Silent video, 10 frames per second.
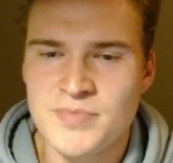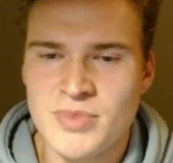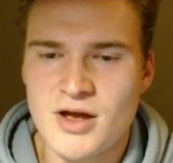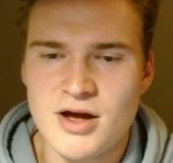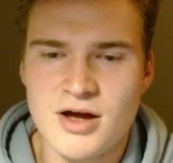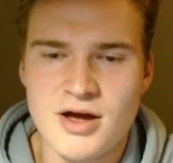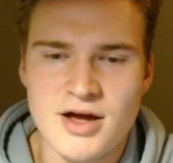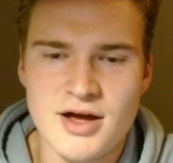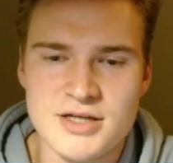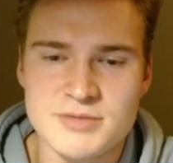uh,
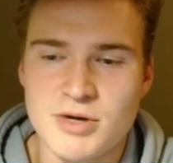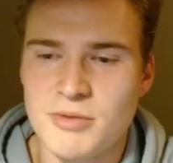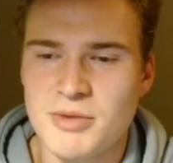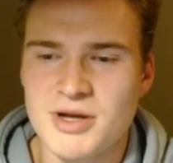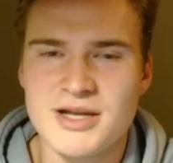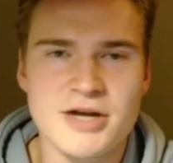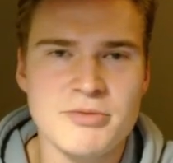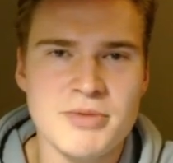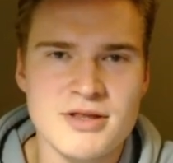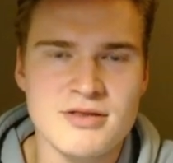has become a little
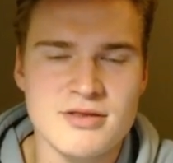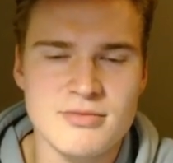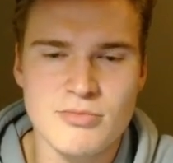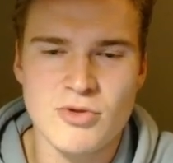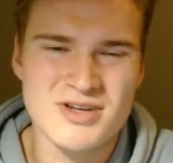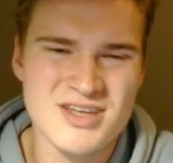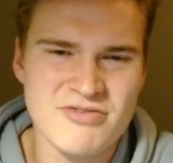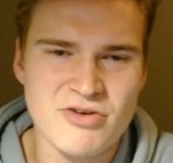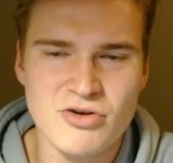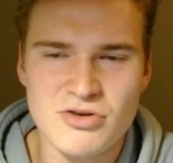bit more
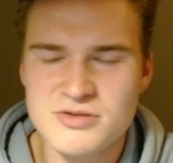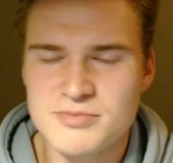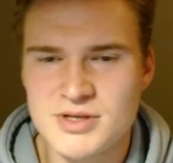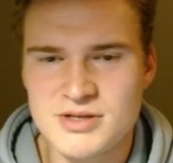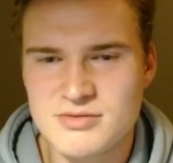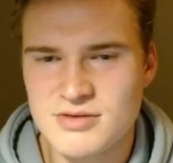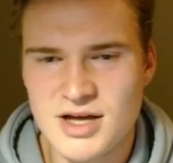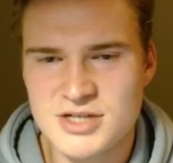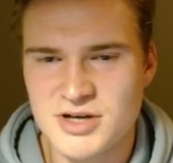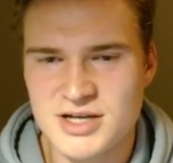difficult. But
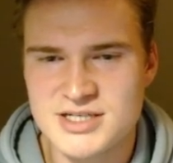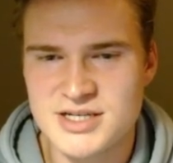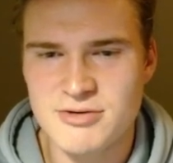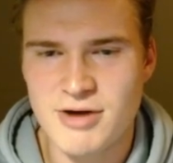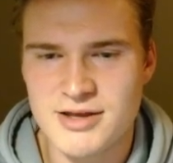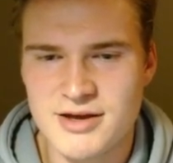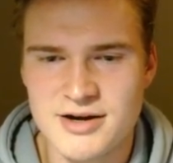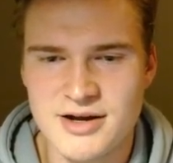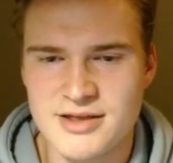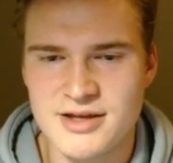as you can see right here,
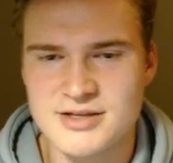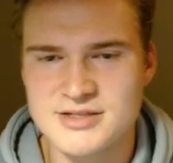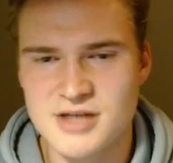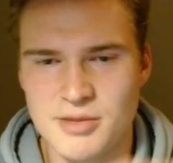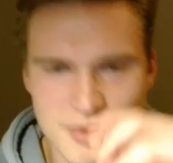that didn't stop